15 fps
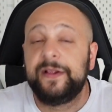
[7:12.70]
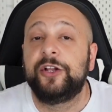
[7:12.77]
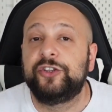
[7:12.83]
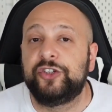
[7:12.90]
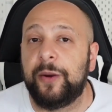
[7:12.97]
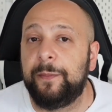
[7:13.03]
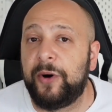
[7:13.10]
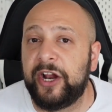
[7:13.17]

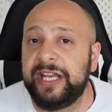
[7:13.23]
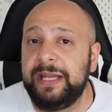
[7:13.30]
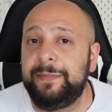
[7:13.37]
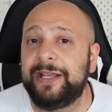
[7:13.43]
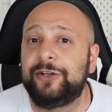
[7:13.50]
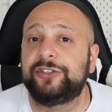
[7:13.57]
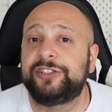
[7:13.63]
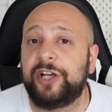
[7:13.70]
the money,
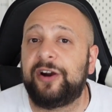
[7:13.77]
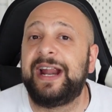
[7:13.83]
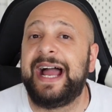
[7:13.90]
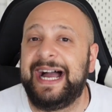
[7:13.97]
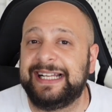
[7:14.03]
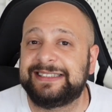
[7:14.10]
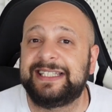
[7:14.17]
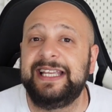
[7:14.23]
because they are
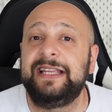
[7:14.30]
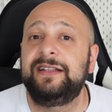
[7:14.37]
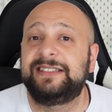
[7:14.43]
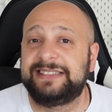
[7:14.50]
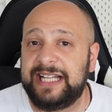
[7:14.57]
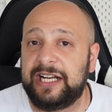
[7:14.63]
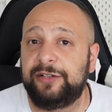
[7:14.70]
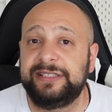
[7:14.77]
asking
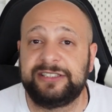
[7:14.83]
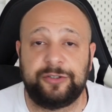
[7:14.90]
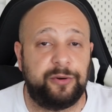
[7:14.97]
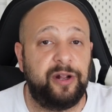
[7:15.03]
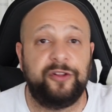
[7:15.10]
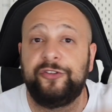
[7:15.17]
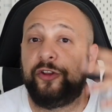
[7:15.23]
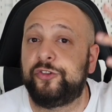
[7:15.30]
salaries
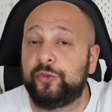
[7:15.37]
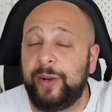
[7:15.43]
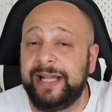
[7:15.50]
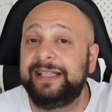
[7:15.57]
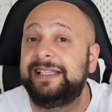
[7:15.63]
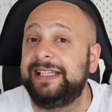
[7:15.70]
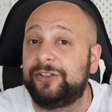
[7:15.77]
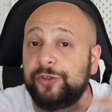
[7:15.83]
around the
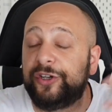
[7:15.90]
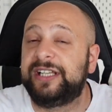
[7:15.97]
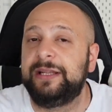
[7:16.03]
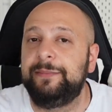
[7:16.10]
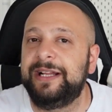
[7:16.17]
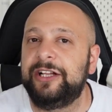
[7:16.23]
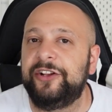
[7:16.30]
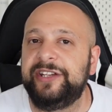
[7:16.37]
20-30
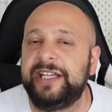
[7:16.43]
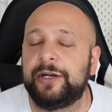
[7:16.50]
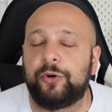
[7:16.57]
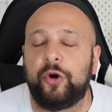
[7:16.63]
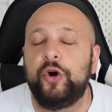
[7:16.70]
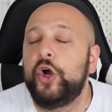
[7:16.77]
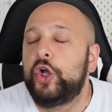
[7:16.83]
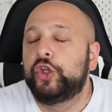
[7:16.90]
million
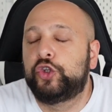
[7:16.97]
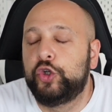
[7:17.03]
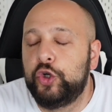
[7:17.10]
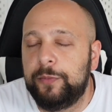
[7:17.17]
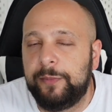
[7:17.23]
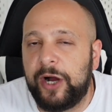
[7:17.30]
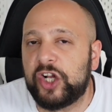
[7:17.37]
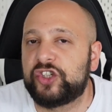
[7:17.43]
euro. Too
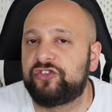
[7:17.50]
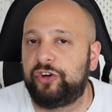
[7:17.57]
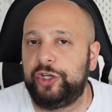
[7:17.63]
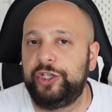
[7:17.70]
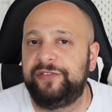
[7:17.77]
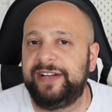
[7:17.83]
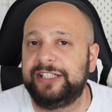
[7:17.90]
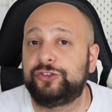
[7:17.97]
much for
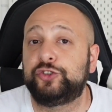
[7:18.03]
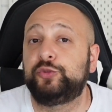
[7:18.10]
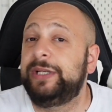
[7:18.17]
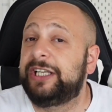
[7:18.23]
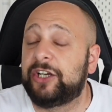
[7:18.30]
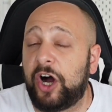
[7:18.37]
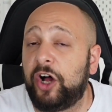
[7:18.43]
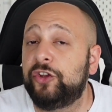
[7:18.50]
Juventus. We
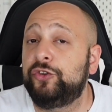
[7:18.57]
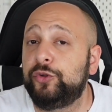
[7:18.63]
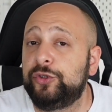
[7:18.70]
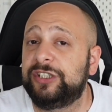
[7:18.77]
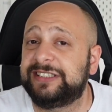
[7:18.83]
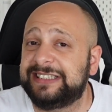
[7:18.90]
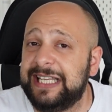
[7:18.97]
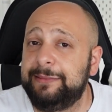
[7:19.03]
can't do the
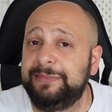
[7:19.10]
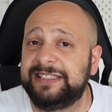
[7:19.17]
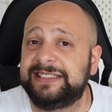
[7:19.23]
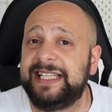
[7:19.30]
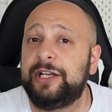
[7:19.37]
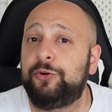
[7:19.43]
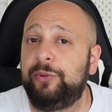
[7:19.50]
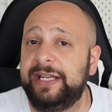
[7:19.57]
same
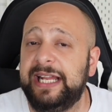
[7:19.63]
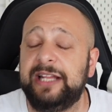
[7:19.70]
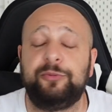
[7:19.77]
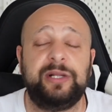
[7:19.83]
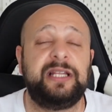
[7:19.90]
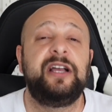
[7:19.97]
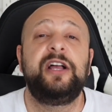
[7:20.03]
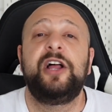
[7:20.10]
mistake we did
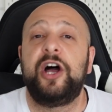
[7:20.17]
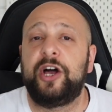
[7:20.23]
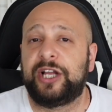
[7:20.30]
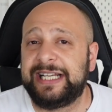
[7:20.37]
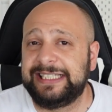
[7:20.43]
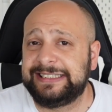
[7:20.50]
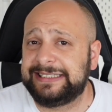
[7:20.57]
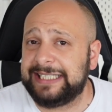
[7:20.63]
with
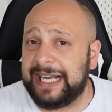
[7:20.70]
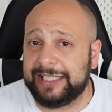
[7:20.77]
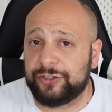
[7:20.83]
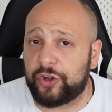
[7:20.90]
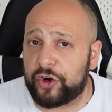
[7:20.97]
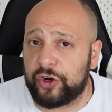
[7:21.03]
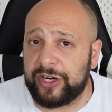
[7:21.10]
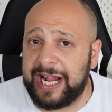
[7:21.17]
Cristiano
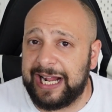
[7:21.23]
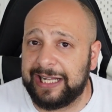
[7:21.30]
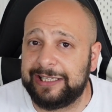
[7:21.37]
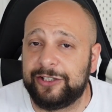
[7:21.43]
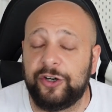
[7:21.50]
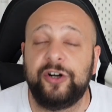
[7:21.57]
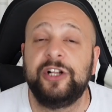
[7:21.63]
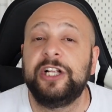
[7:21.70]

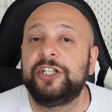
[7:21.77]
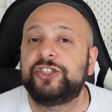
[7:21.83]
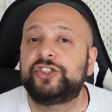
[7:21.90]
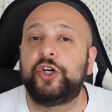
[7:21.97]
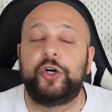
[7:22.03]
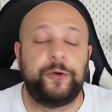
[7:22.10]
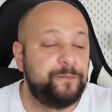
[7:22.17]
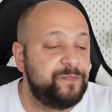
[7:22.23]
Ronaldo.
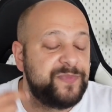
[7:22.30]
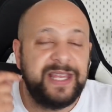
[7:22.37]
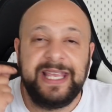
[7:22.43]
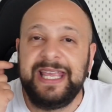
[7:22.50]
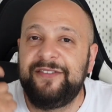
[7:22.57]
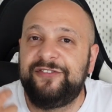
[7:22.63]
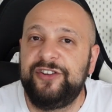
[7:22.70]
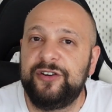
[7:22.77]
So
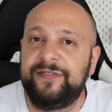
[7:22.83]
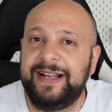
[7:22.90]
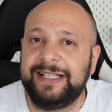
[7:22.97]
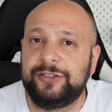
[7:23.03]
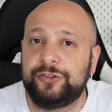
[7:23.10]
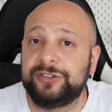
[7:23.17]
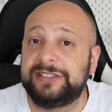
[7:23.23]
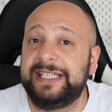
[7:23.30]
if
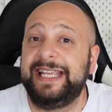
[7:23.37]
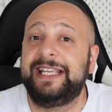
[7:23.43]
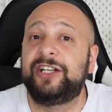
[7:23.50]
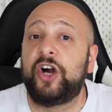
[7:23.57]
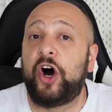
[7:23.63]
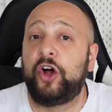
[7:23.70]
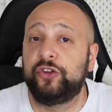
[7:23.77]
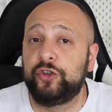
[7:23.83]
Juventus, they
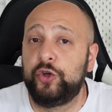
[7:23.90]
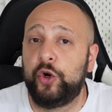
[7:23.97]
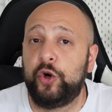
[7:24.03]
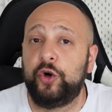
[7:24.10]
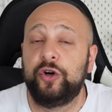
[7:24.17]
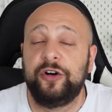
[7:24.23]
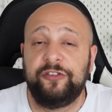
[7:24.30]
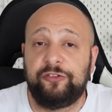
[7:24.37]
can't go
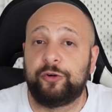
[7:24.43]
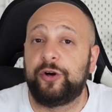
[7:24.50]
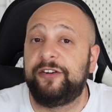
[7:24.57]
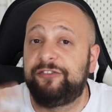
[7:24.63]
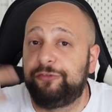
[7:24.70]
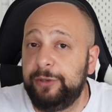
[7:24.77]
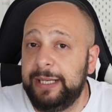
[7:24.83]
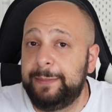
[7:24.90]
for a
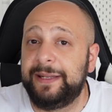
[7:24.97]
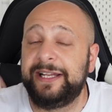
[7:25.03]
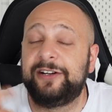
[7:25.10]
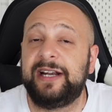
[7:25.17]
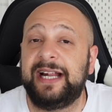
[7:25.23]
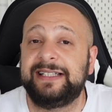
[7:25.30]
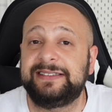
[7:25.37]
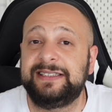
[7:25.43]
free player
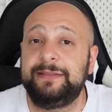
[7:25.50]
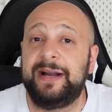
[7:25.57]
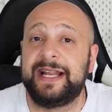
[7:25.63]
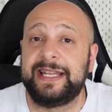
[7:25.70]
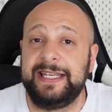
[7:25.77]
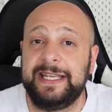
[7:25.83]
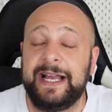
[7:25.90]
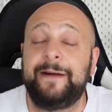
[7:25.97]
as Di
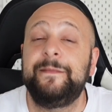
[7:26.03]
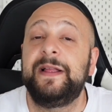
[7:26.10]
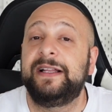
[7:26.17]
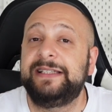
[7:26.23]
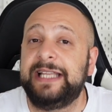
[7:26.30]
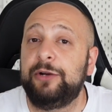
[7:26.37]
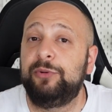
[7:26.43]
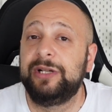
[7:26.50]
Maria,
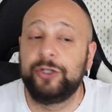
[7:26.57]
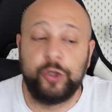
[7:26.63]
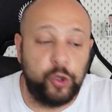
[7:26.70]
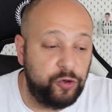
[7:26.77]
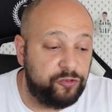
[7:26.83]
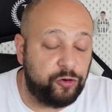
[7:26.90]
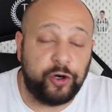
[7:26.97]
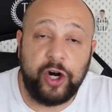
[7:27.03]
they will go
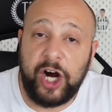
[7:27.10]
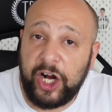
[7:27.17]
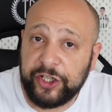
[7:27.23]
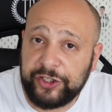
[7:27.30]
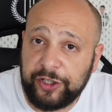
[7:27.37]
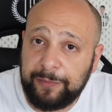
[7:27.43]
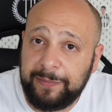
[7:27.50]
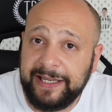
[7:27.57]
for
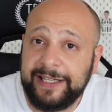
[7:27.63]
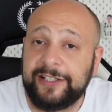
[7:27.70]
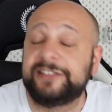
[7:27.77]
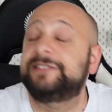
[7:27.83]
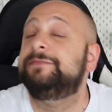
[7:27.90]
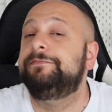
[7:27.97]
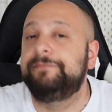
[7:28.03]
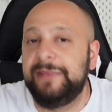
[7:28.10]
other players.
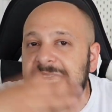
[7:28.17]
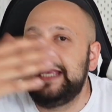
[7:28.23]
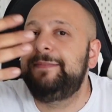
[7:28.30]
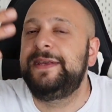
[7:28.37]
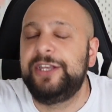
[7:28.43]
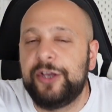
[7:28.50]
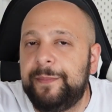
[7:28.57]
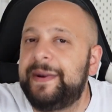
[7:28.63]

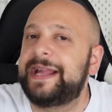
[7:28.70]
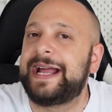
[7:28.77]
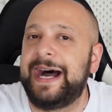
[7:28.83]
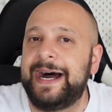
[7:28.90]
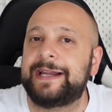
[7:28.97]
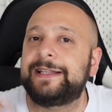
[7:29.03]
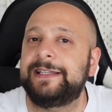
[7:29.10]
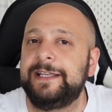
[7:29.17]
Maybe a
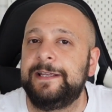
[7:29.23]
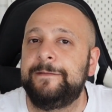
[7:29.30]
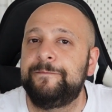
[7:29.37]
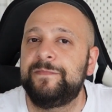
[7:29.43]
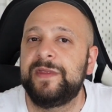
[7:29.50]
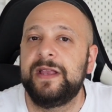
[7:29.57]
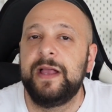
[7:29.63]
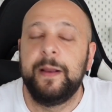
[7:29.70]
Berardi.
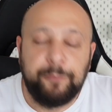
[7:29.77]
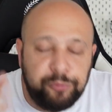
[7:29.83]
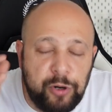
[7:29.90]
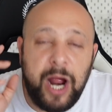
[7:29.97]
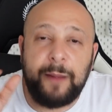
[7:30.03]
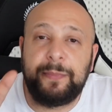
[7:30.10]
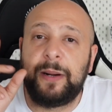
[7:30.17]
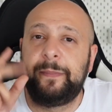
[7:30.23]

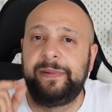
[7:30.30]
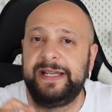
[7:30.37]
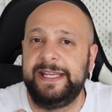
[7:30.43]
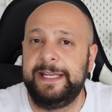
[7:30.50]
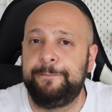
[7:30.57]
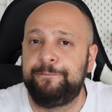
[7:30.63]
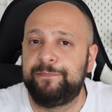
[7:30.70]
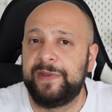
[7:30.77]

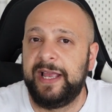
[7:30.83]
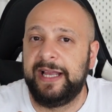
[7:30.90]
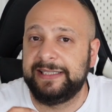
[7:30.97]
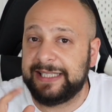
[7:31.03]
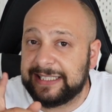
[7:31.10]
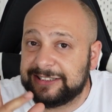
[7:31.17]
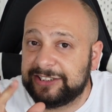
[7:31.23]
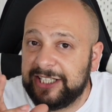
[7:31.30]
Probably, and
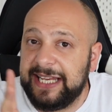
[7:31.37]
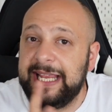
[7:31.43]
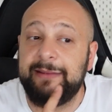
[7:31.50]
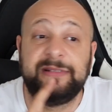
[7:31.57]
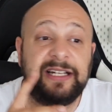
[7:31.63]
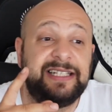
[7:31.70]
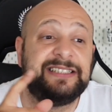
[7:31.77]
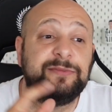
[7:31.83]
that's the name
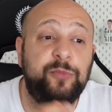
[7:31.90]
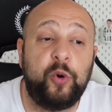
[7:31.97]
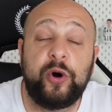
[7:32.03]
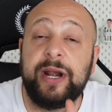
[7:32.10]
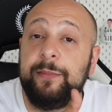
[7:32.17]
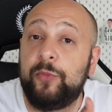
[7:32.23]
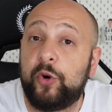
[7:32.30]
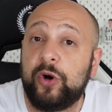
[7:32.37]
that is more
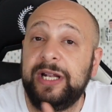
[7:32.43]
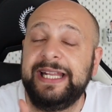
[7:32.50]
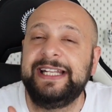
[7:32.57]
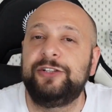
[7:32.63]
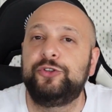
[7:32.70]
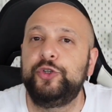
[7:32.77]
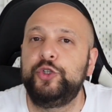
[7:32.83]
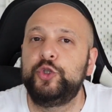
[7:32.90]
and more linked
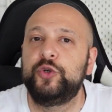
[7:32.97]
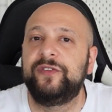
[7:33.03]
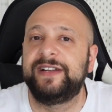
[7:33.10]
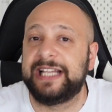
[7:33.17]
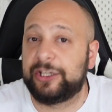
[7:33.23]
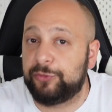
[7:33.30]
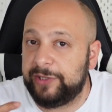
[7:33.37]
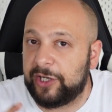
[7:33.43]
to Juve,
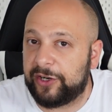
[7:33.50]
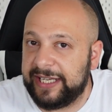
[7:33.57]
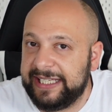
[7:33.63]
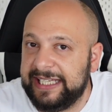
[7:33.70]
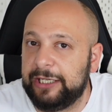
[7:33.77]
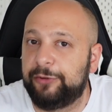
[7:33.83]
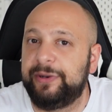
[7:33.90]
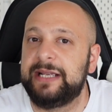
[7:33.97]
that we are
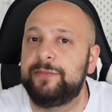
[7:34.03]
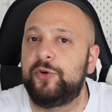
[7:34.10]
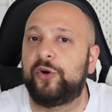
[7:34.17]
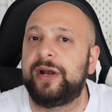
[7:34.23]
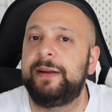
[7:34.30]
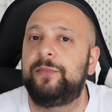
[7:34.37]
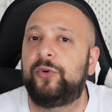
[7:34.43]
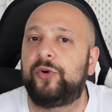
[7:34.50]
hearing more
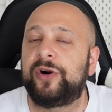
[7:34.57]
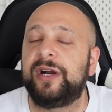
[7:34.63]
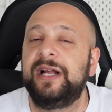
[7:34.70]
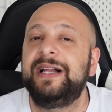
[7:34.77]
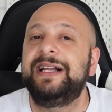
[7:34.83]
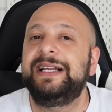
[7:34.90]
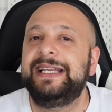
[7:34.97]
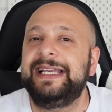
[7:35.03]
and more,
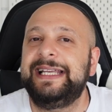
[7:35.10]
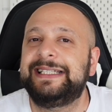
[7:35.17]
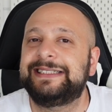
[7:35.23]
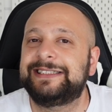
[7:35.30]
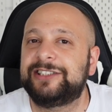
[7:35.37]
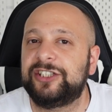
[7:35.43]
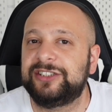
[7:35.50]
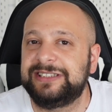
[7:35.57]

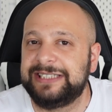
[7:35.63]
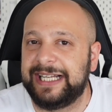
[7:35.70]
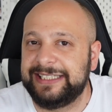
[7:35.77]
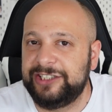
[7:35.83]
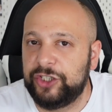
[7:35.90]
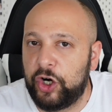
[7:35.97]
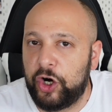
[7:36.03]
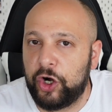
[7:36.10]
it's a
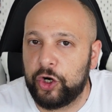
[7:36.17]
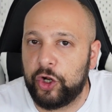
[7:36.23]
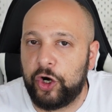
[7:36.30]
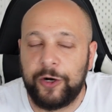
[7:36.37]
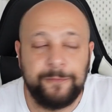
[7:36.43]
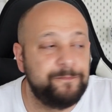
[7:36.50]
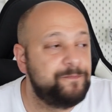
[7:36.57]
Zaniolo.